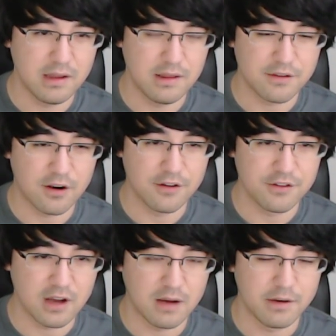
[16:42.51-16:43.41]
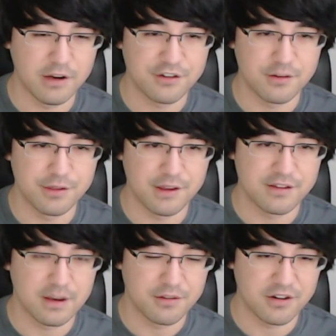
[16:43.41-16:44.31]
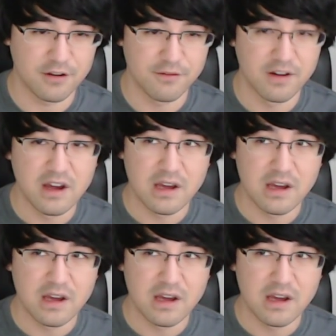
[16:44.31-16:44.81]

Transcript: of these cards in combination with the exception of